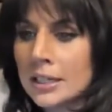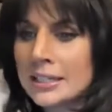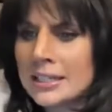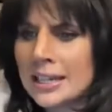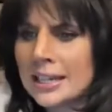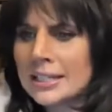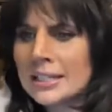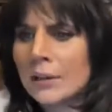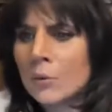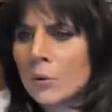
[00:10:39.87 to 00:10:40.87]
he
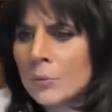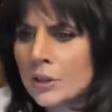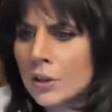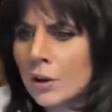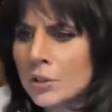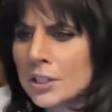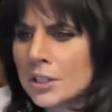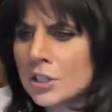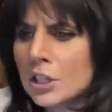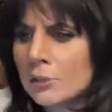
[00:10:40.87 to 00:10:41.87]
says there will be those
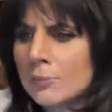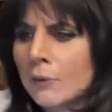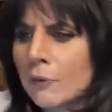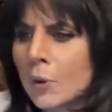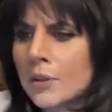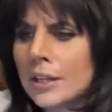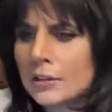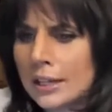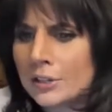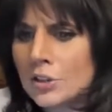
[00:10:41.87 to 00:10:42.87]
this year before the
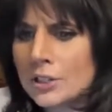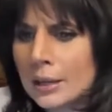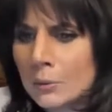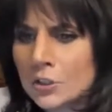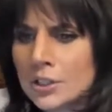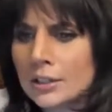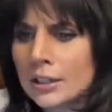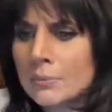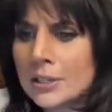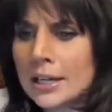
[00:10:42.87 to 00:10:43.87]
elections that will
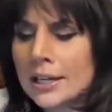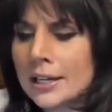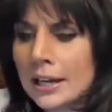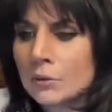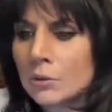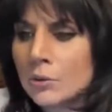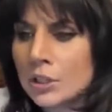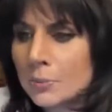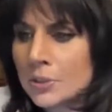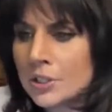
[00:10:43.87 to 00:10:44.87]
suddenly be taken out and
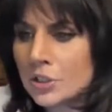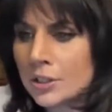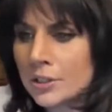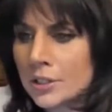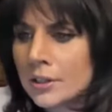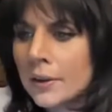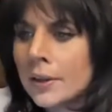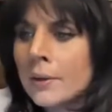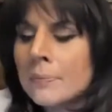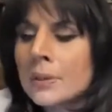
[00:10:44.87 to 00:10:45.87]
lose their positions.
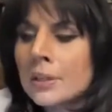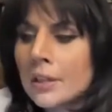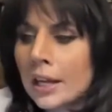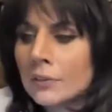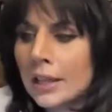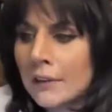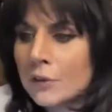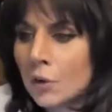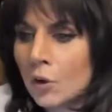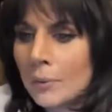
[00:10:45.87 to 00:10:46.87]
They have
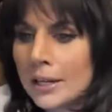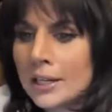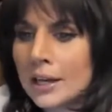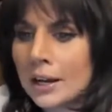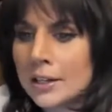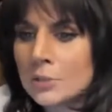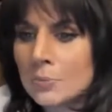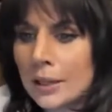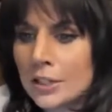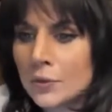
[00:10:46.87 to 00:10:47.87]
laughed at Almighty God and
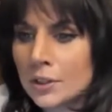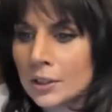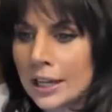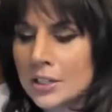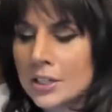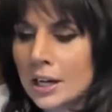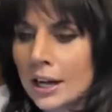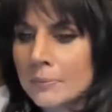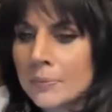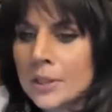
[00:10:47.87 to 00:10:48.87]
his plans for the last
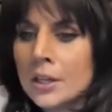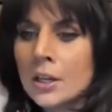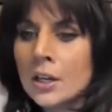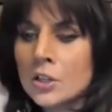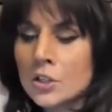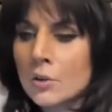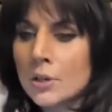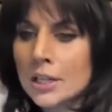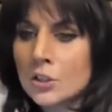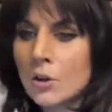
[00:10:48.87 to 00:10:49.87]
time.
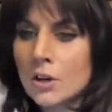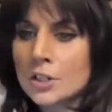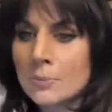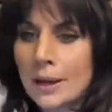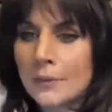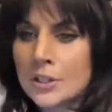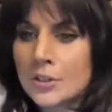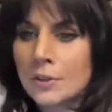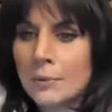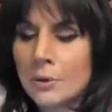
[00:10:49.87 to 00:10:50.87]
So he talks about
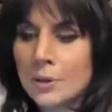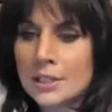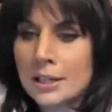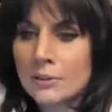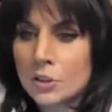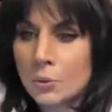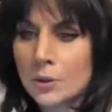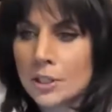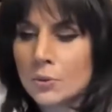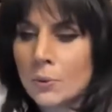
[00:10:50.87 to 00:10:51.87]
this February 10th,
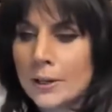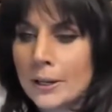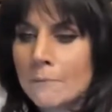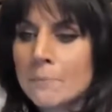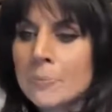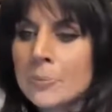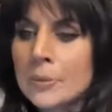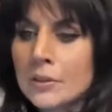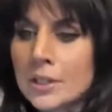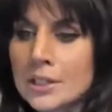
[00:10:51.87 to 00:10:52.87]
2020.
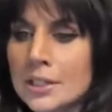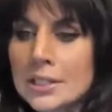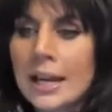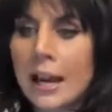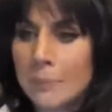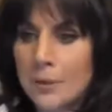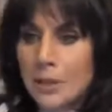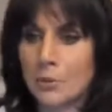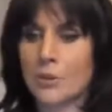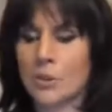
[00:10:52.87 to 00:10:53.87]
This is
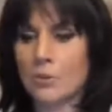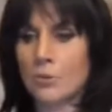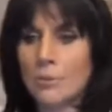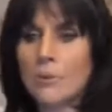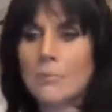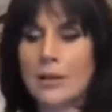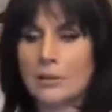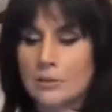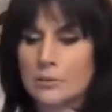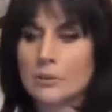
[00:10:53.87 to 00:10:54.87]
happening with
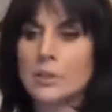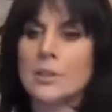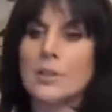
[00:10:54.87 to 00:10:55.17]
Zerubbabel